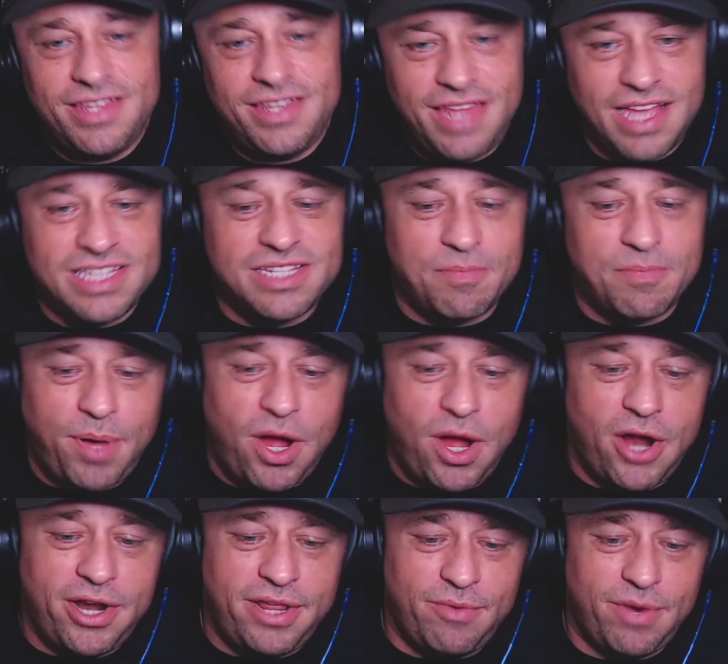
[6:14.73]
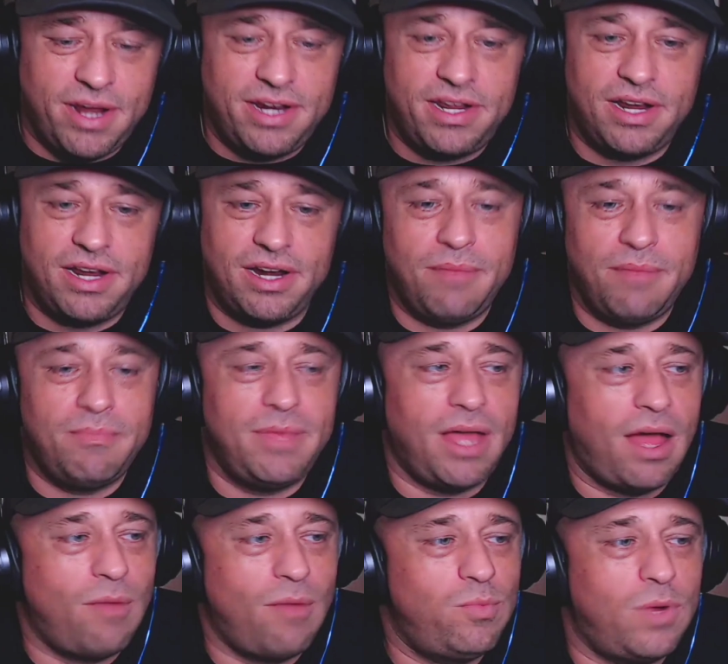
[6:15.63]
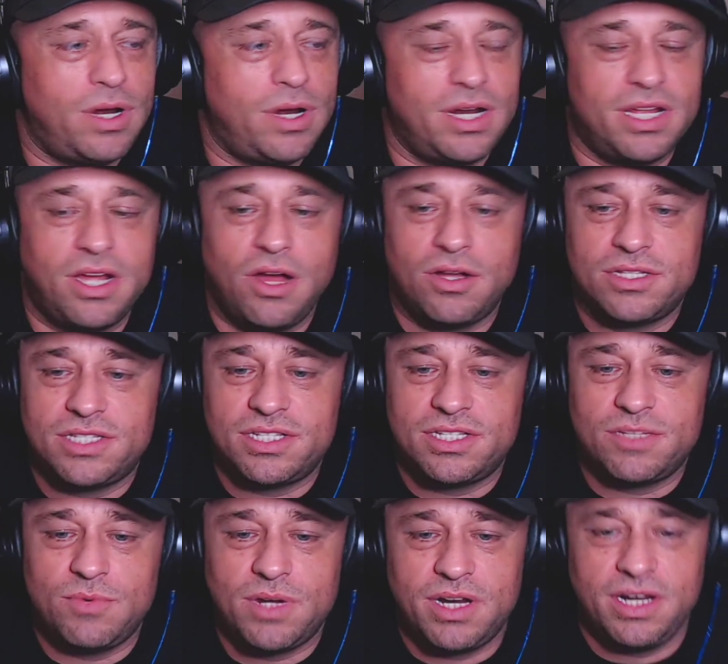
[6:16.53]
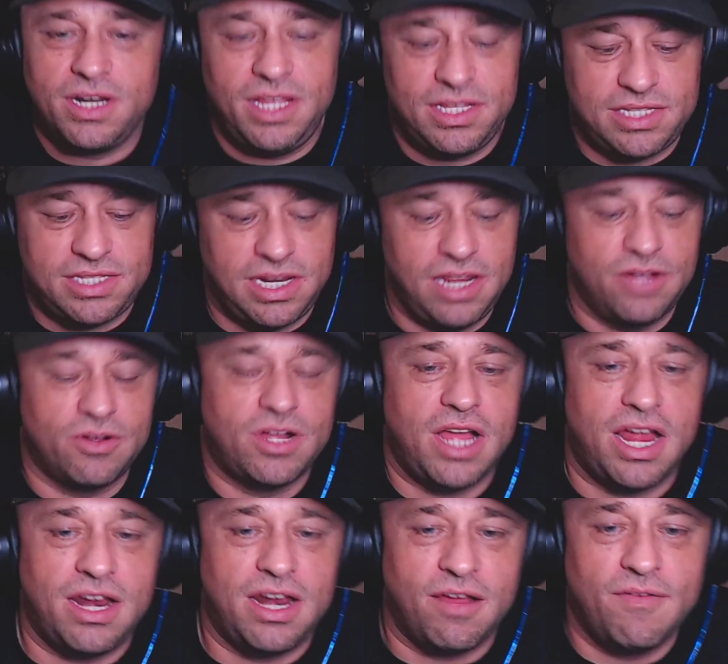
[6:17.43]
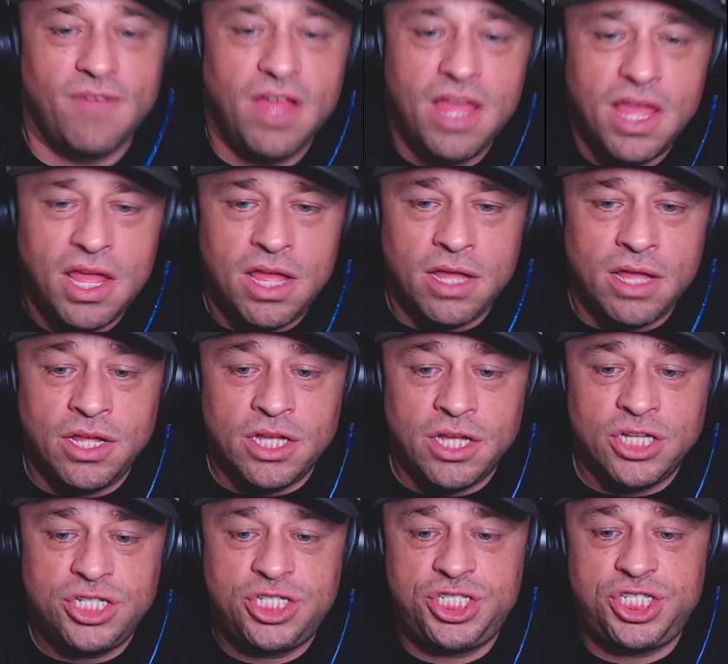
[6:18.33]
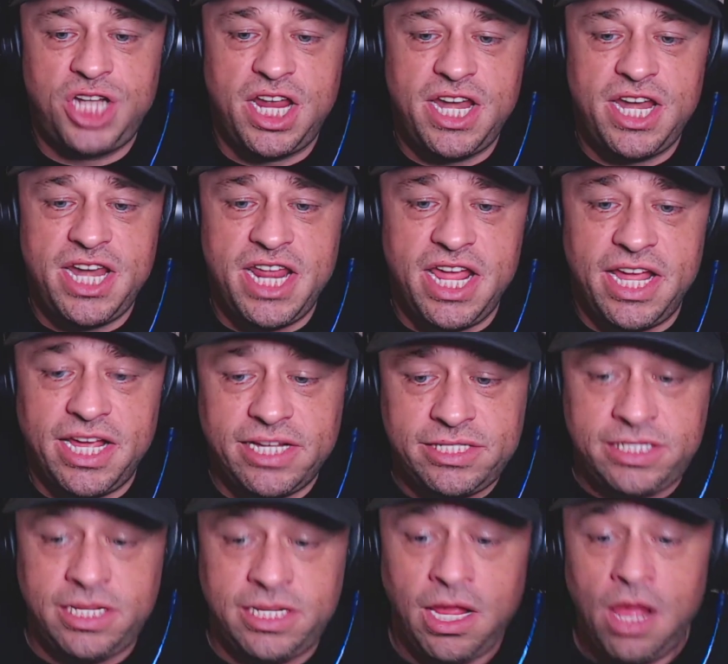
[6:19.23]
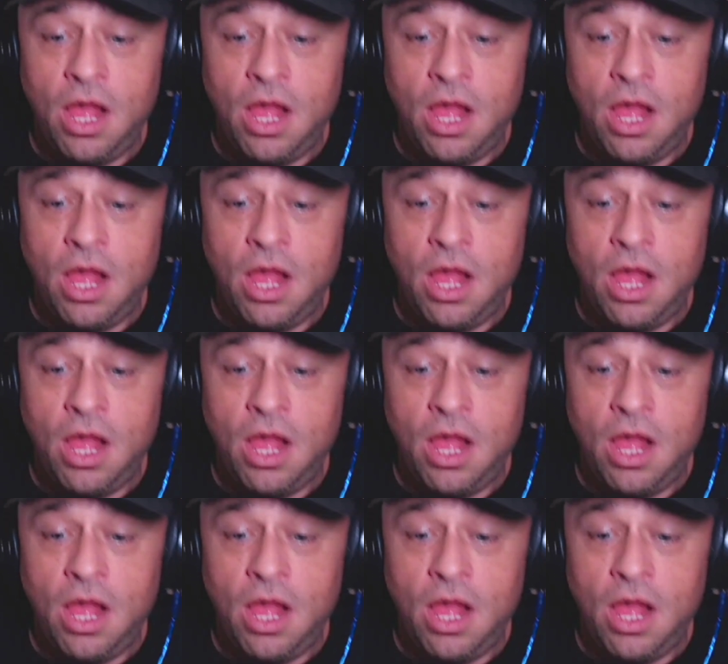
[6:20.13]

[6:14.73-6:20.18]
It's a party right there. I want to go to one of these little kind of shindigs.